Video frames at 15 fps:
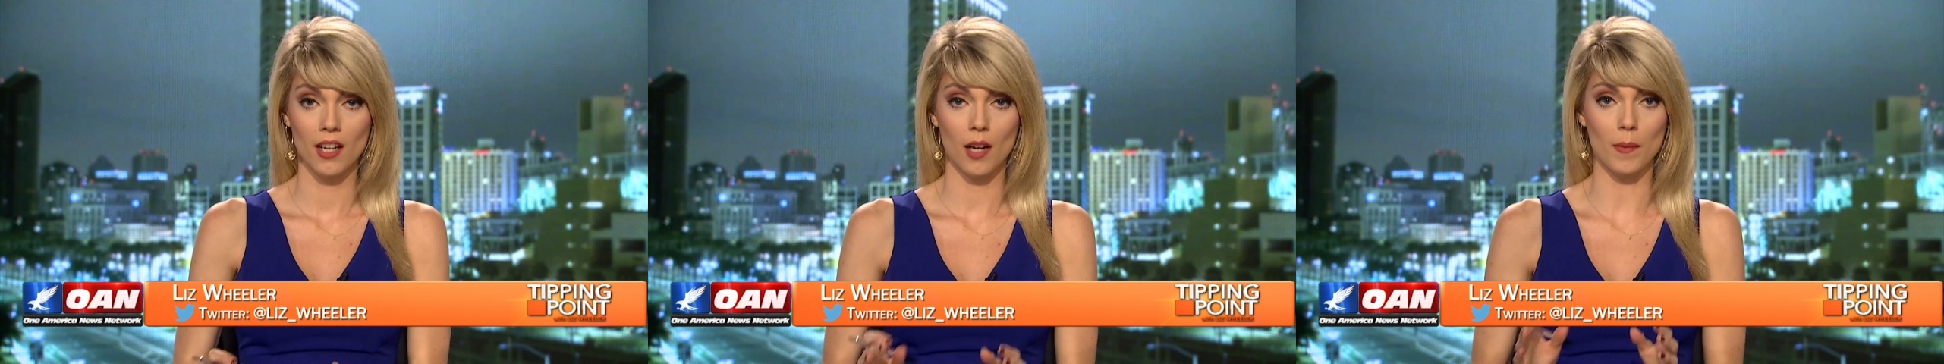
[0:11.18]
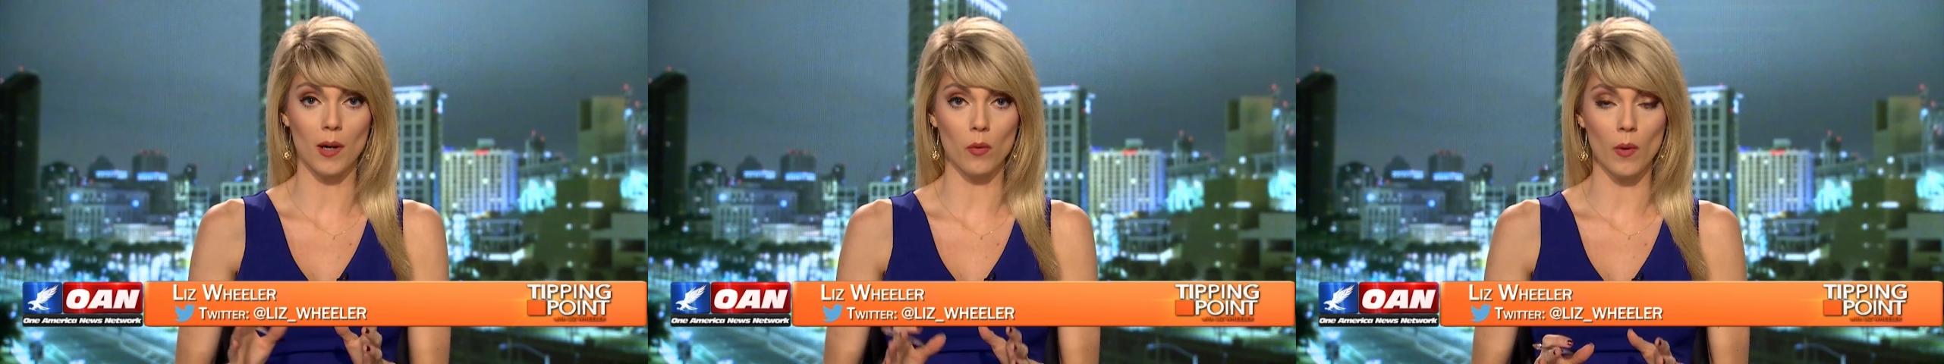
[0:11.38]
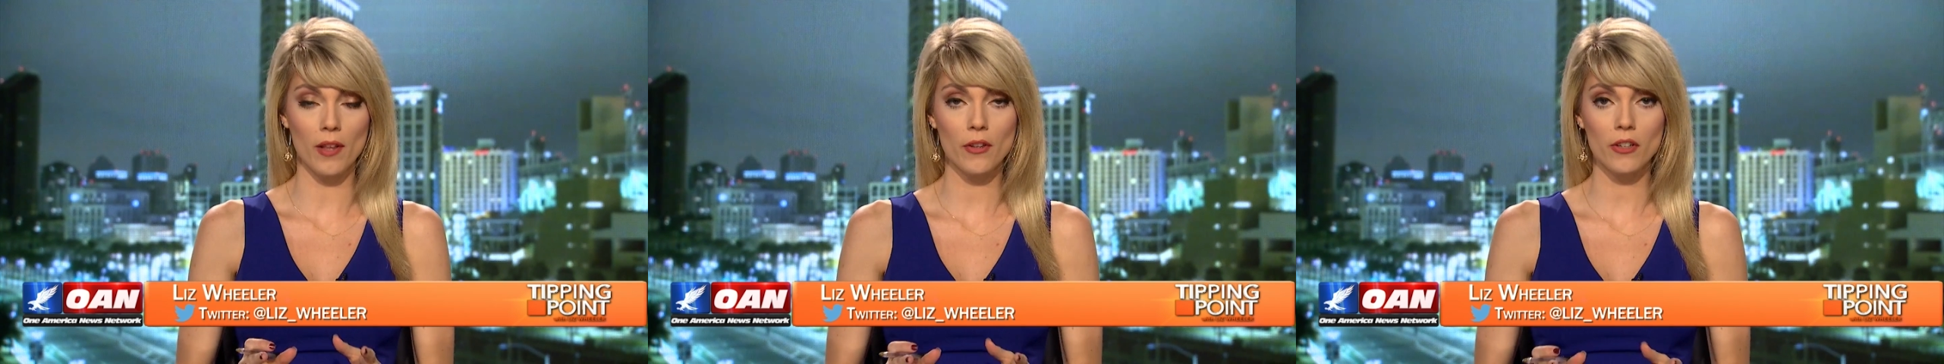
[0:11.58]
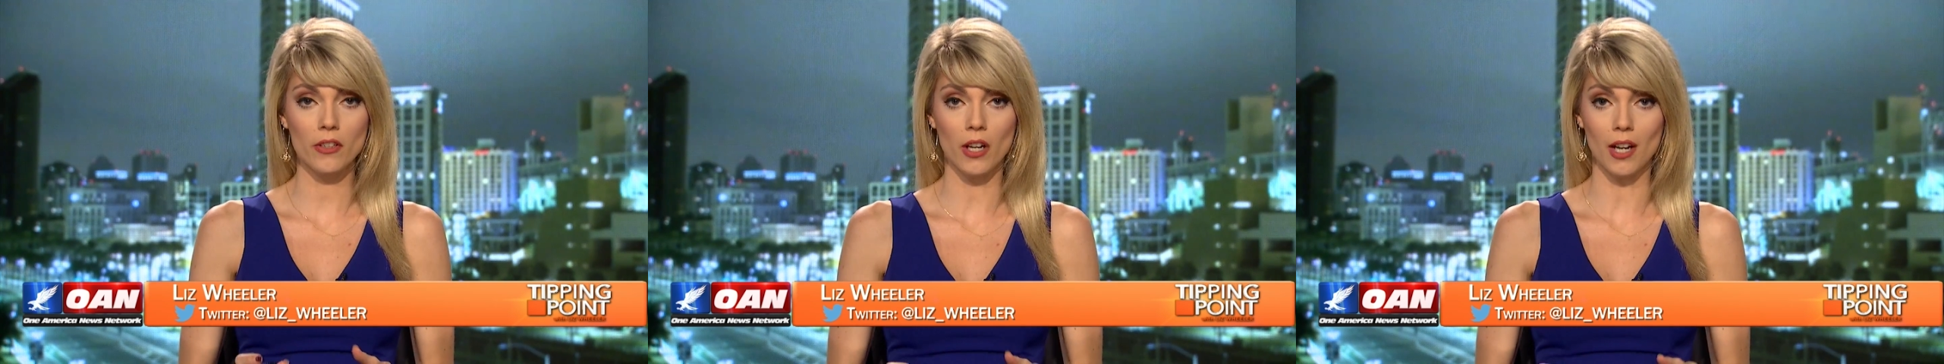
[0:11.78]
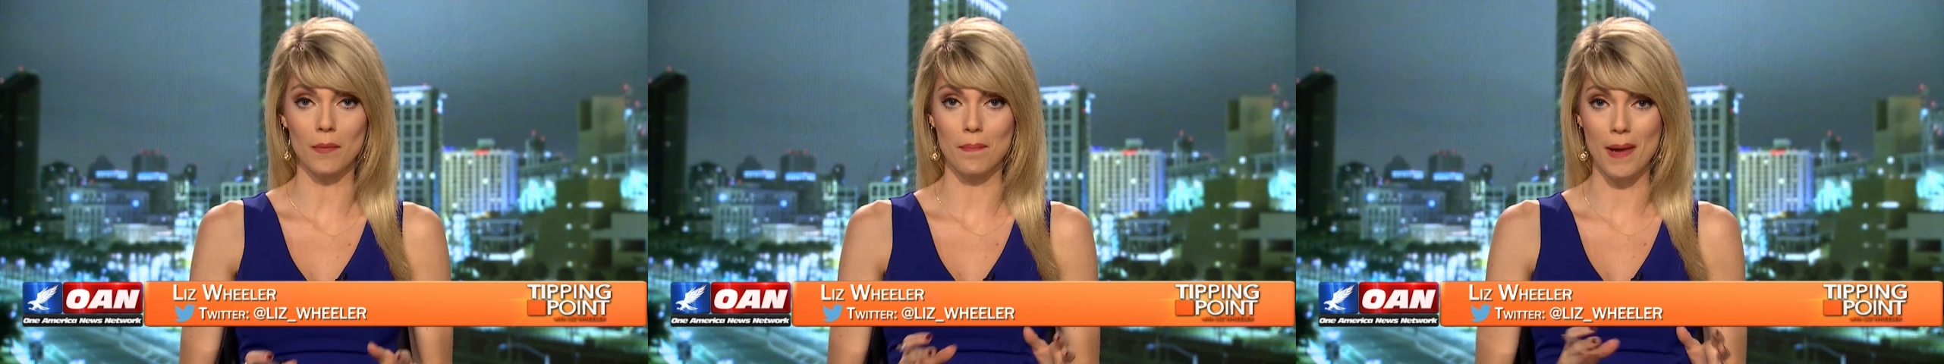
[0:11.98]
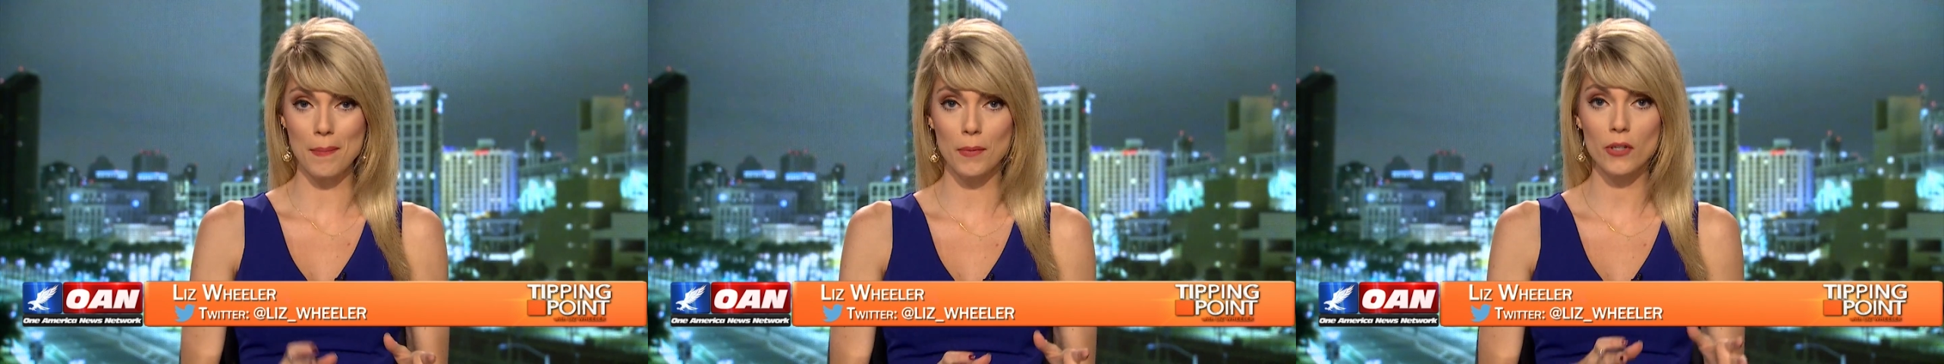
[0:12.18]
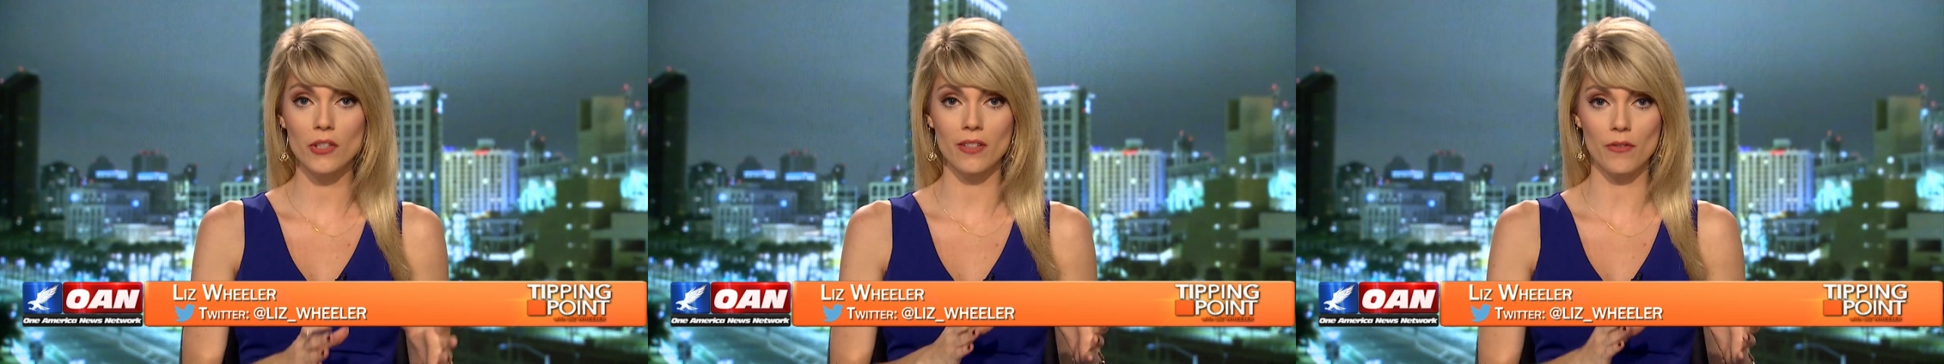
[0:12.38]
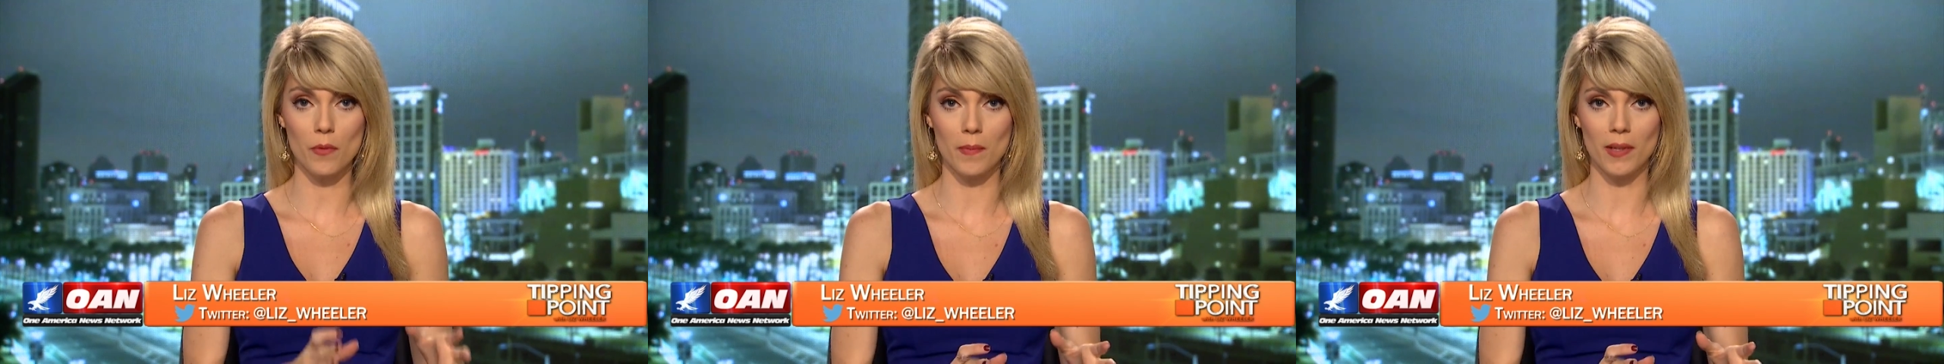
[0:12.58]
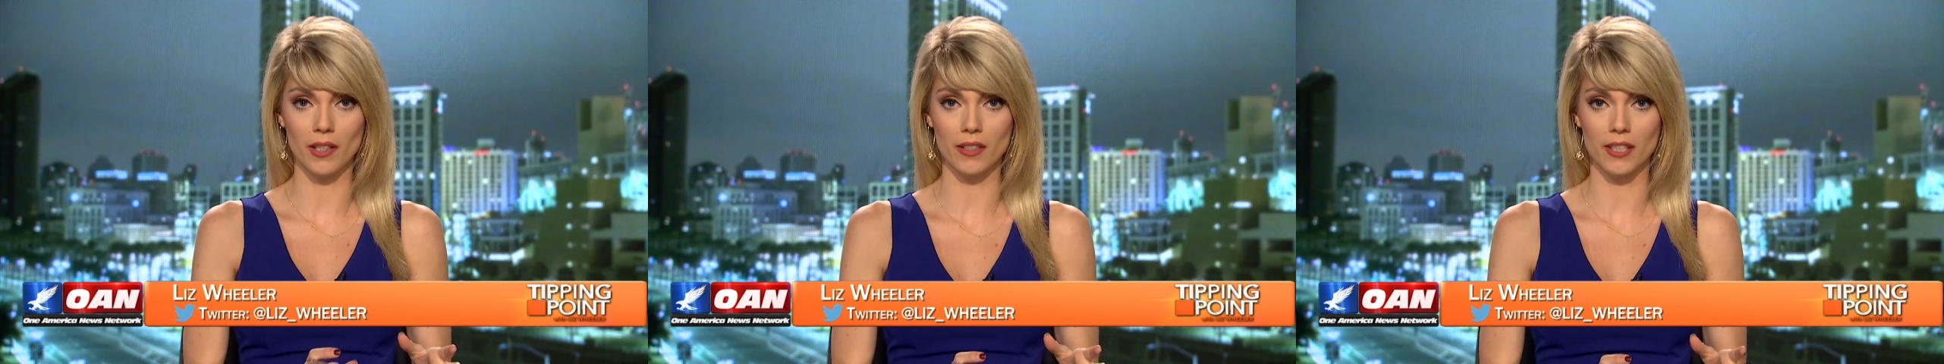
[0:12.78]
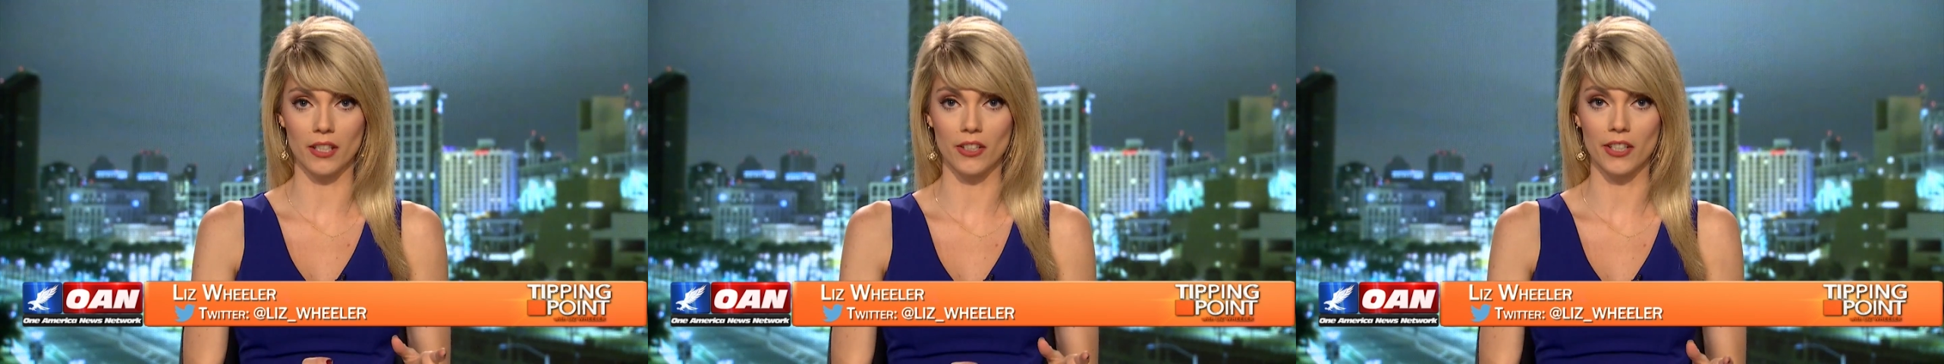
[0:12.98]
about whether or not members of the
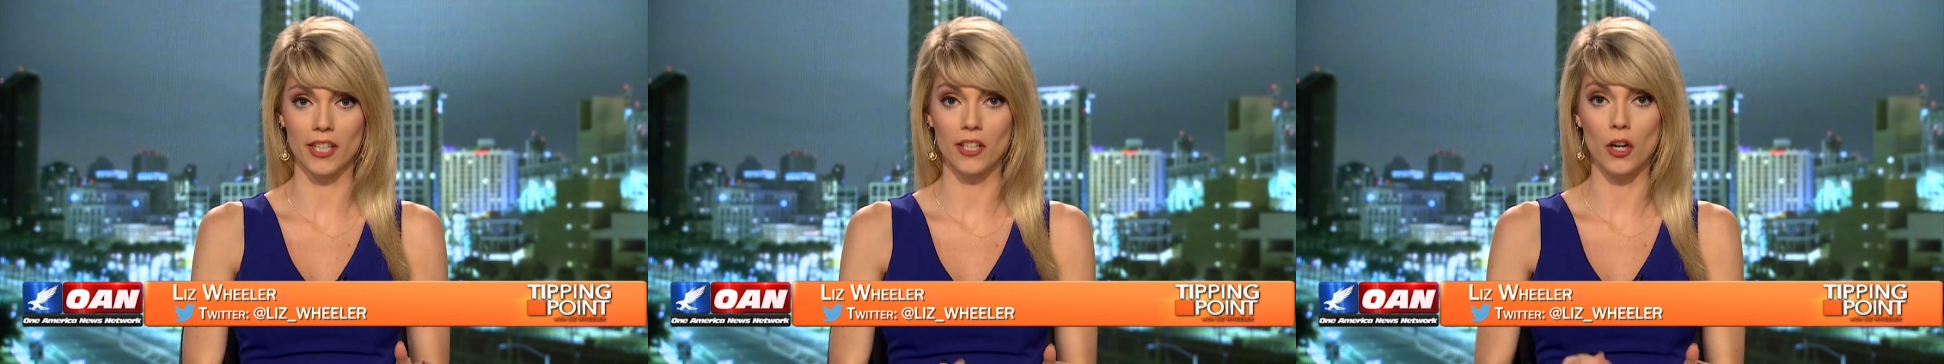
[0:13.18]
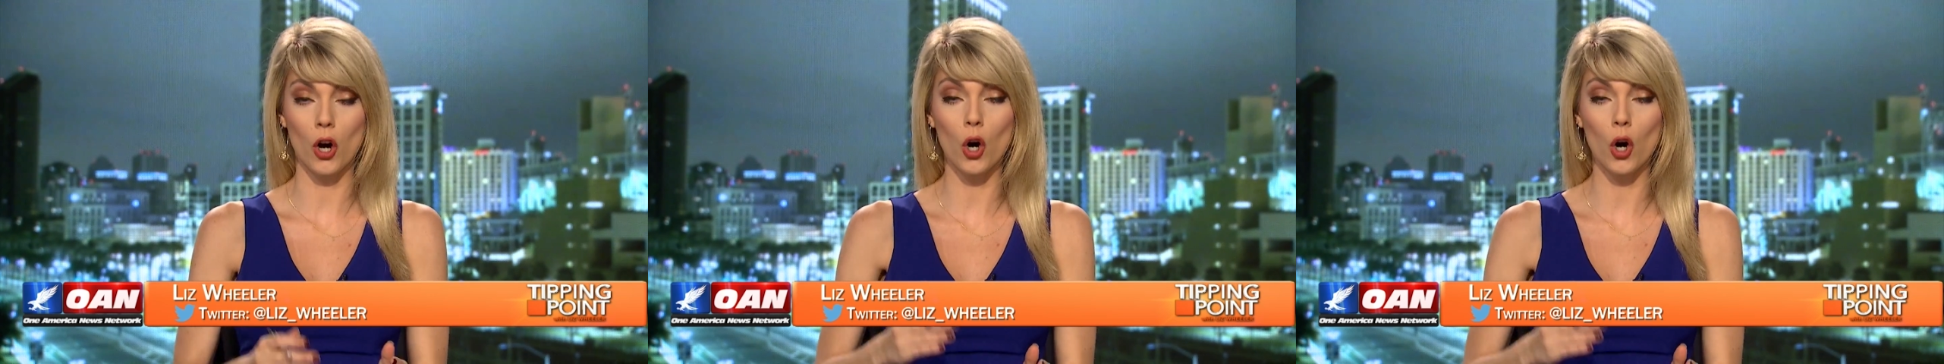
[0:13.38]
military can